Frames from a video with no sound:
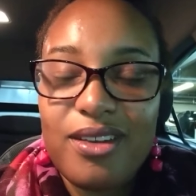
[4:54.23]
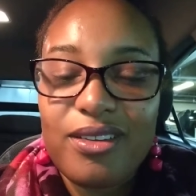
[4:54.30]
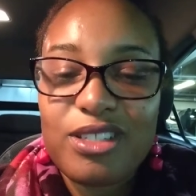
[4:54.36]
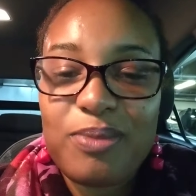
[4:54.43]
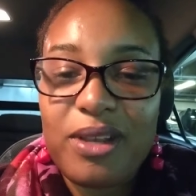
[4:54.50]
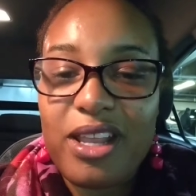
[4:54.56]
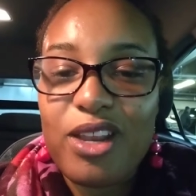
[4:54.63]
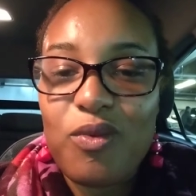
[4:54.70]

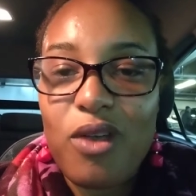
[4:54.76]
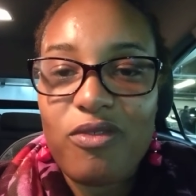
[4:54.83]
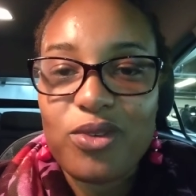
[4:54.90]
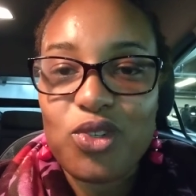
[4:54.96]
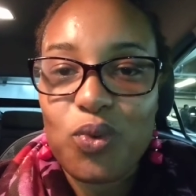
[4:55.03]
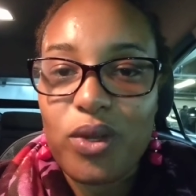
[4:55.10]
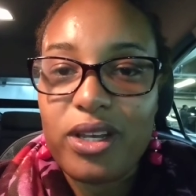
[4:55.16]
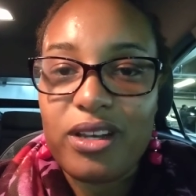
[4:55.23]
spend anywhere from
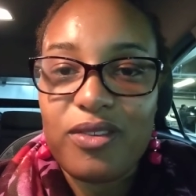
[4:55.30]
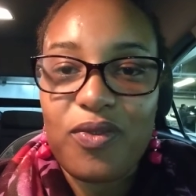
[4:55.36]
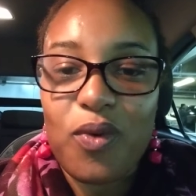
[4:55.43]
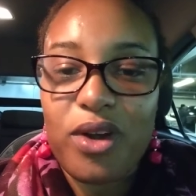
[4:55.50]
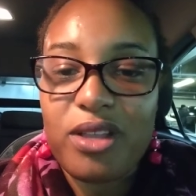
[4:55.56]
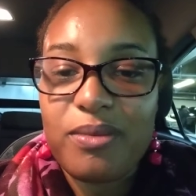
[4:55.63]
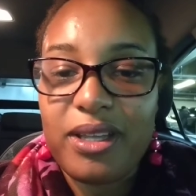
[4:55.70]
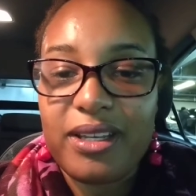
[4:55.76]
20 to
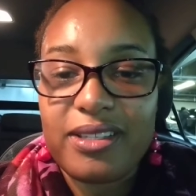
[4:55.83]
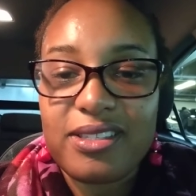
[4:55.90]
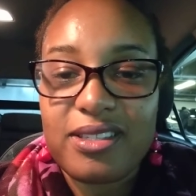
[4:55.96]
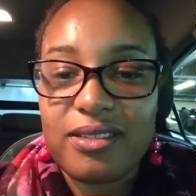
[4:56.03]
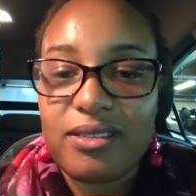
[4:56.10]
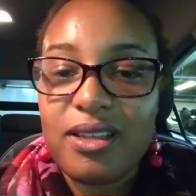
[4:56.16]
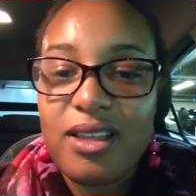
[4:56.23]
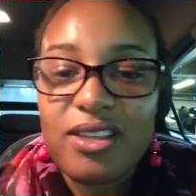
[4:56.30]
40 minutes
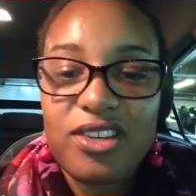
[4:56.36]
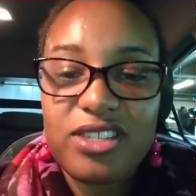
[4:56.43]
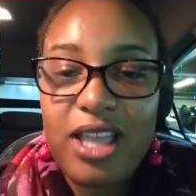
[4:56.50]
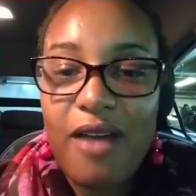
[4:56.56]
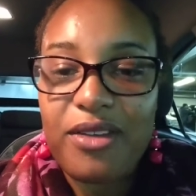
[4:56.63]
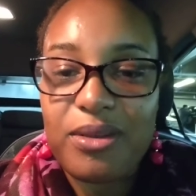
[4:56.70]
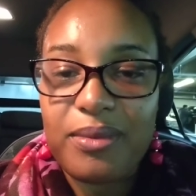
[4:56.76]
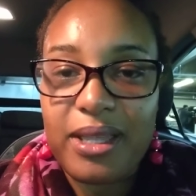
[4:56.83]
and just
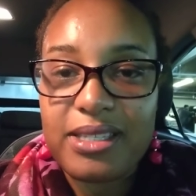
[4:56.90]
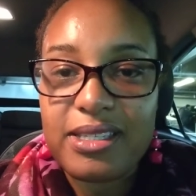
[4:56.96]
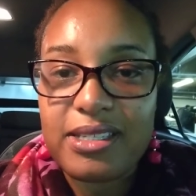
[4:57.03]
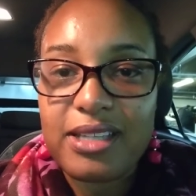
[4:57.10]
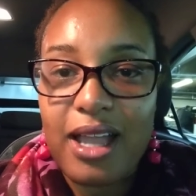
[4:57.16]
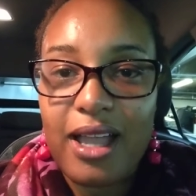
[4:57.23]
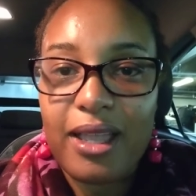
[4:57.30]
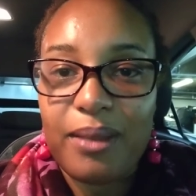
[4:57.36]
have an amazing
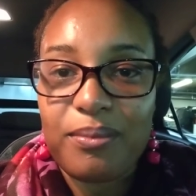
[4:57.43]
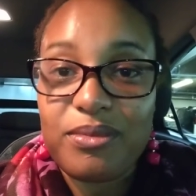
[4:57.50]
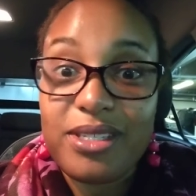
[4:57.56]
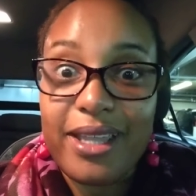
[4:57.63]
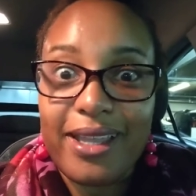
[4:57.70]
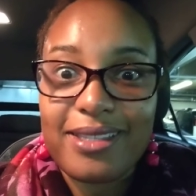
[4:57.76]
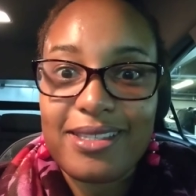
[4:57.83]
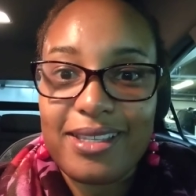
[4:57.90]
time
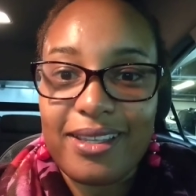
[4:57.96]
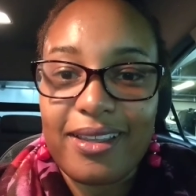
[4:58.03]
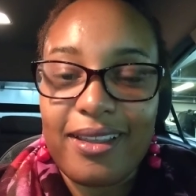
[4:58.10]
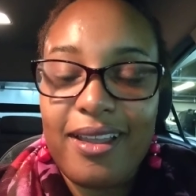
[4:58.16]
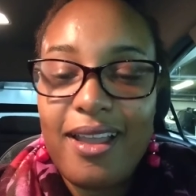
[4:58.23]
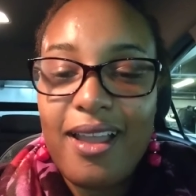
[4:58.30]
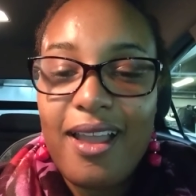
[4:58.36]
dancing,